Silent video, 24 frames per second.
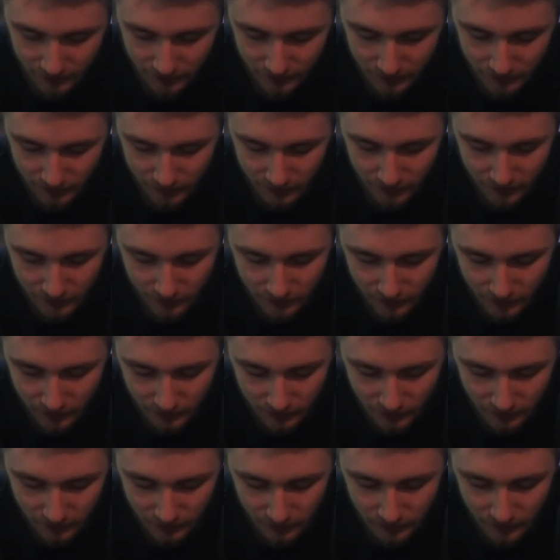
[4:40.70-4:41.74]

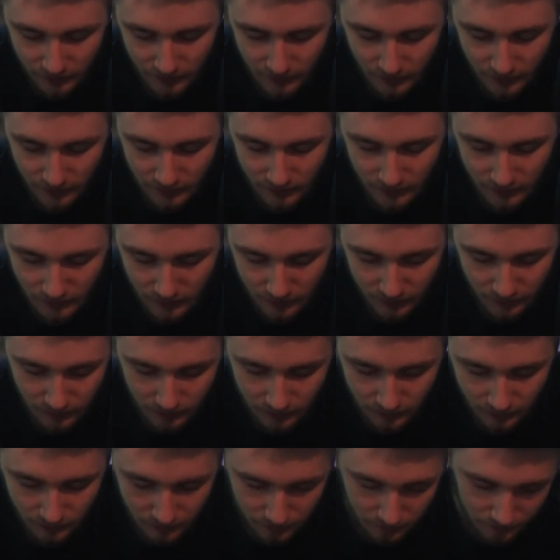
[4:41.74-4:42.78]

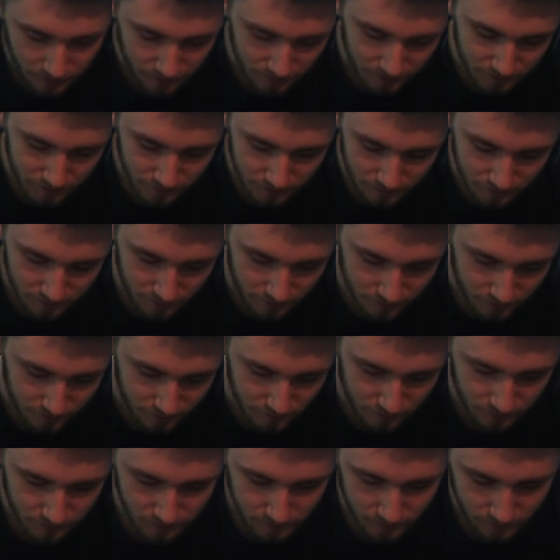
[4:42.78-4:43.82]

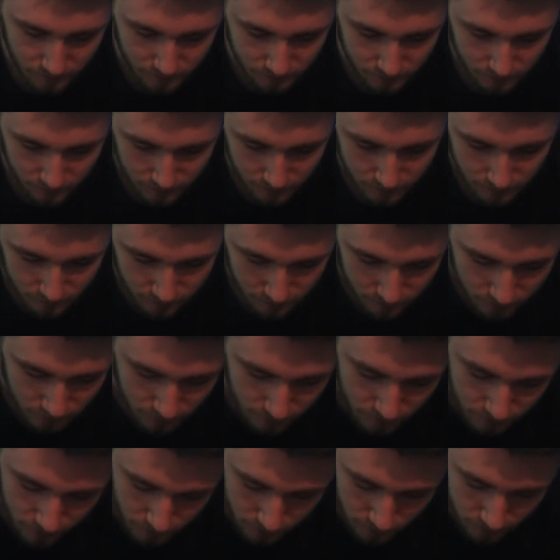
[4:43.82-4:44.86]

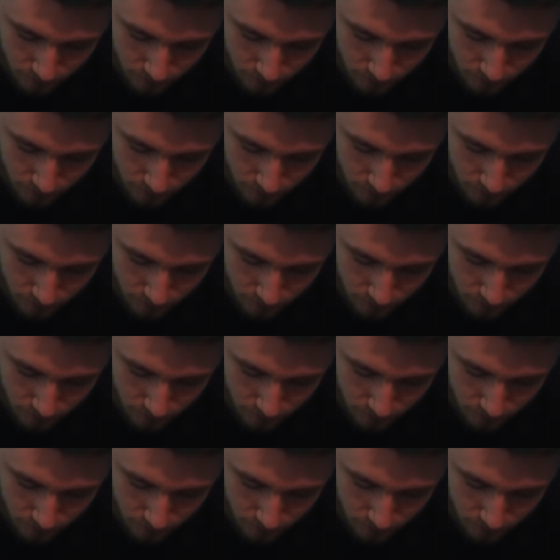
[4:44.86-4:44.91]
(no one is talking)